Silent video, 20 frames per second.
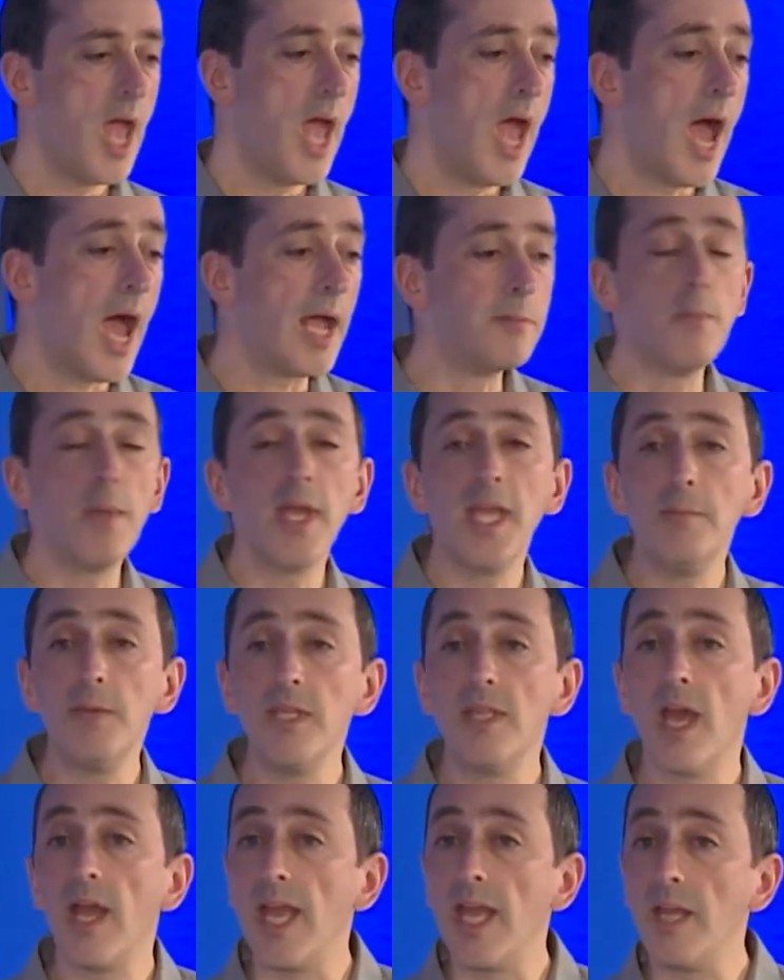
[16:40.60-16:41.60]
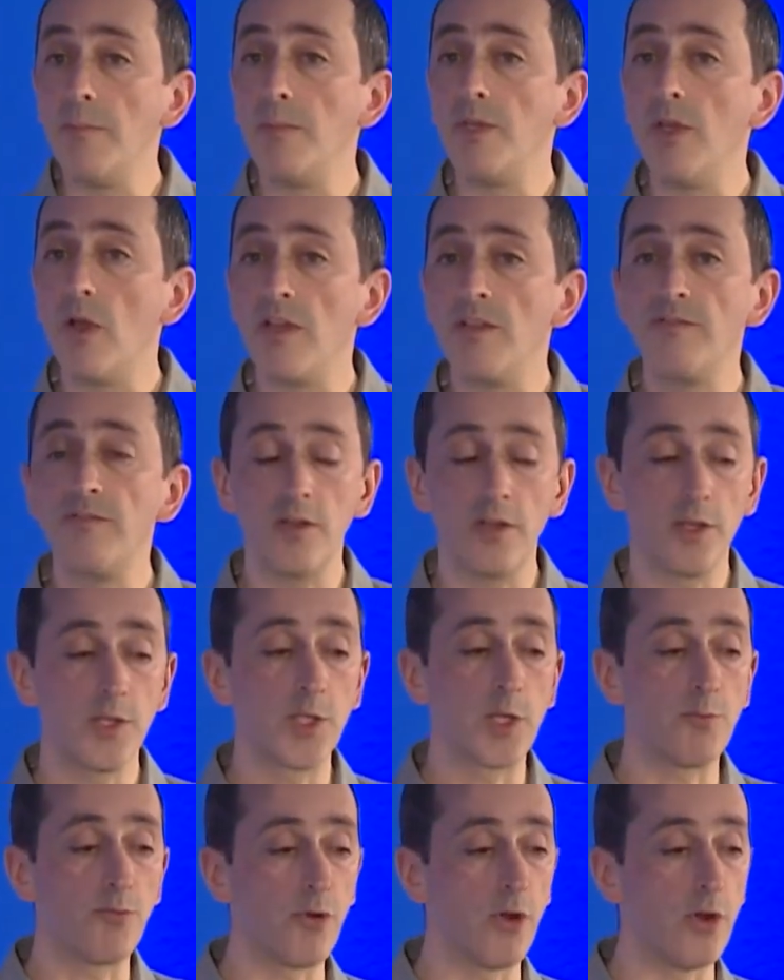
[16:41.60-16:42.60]
And maybe that API-first
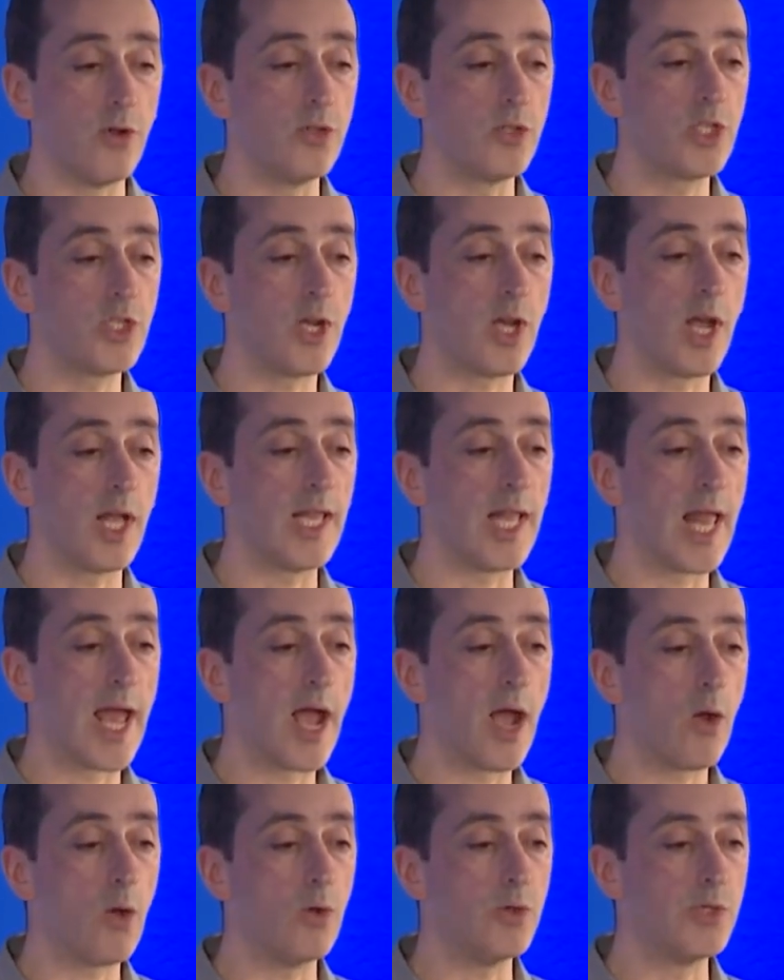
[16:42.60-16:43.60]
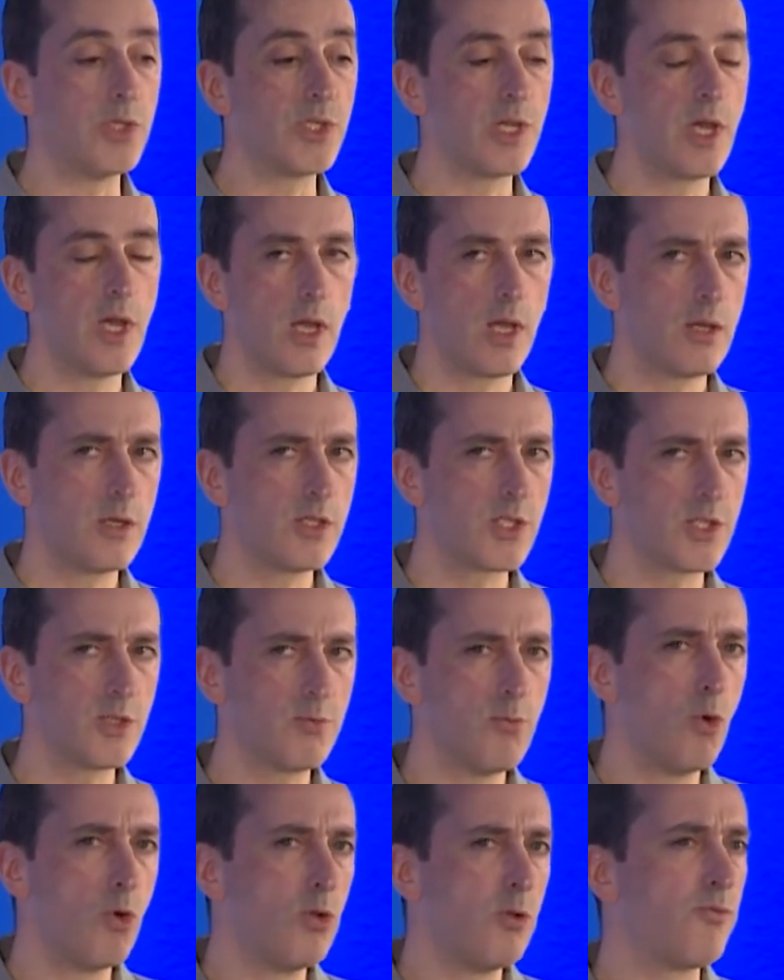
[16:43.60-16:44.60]
approach allows
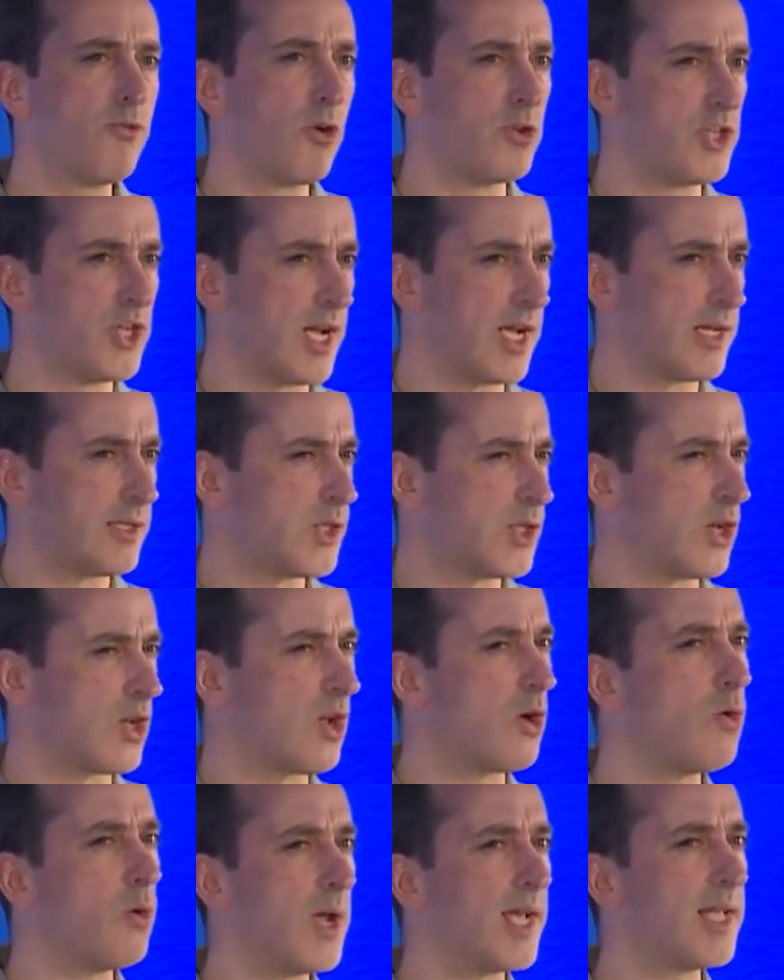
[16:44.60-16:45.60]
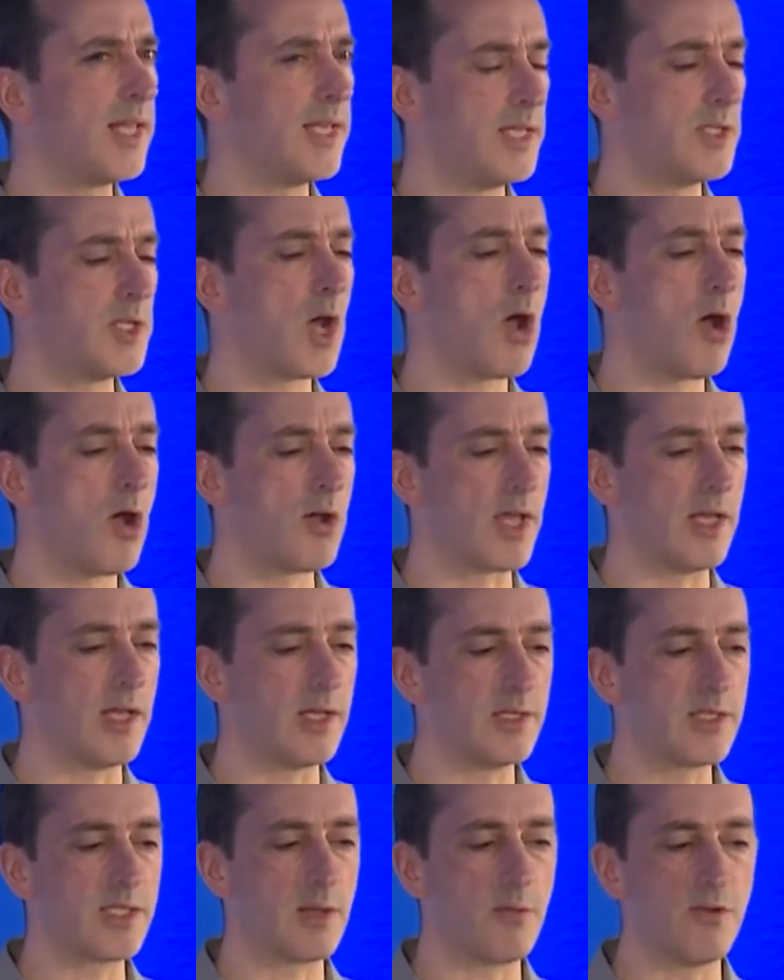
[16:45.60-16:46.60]
small projects to quickly
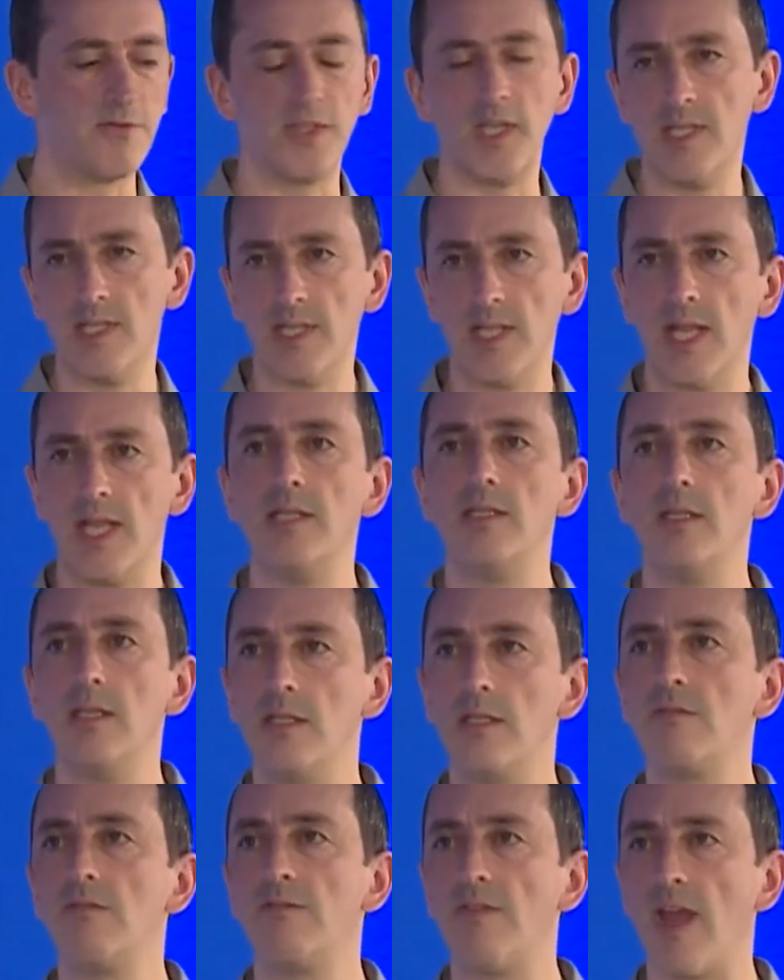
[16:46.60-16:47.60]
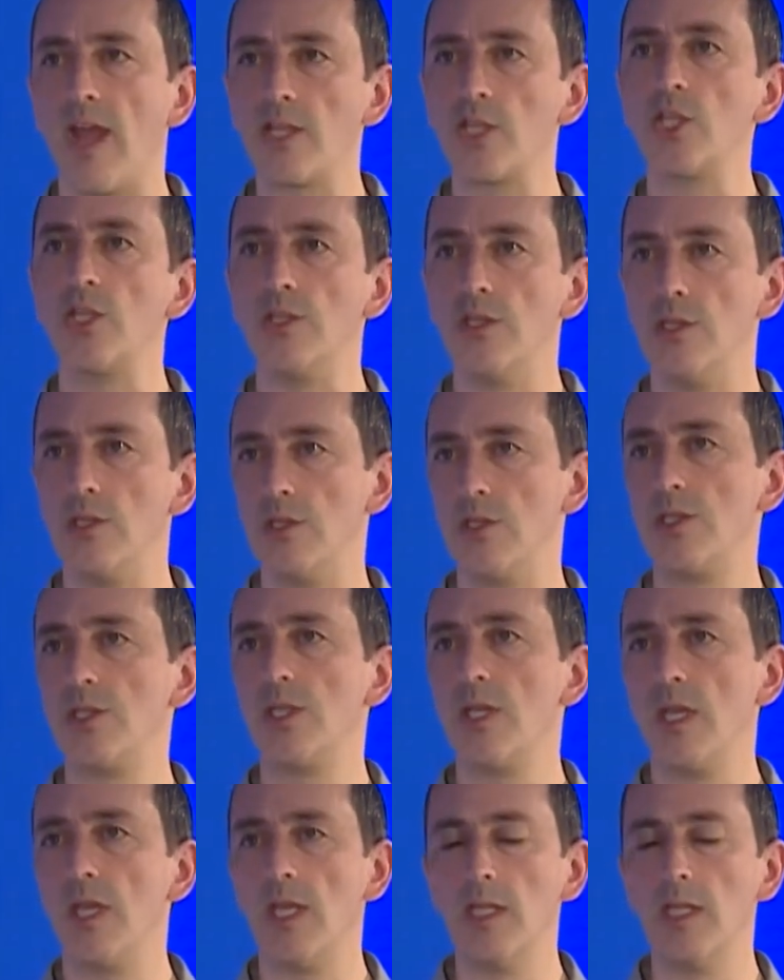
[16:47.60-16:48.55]
target some of these latest fashions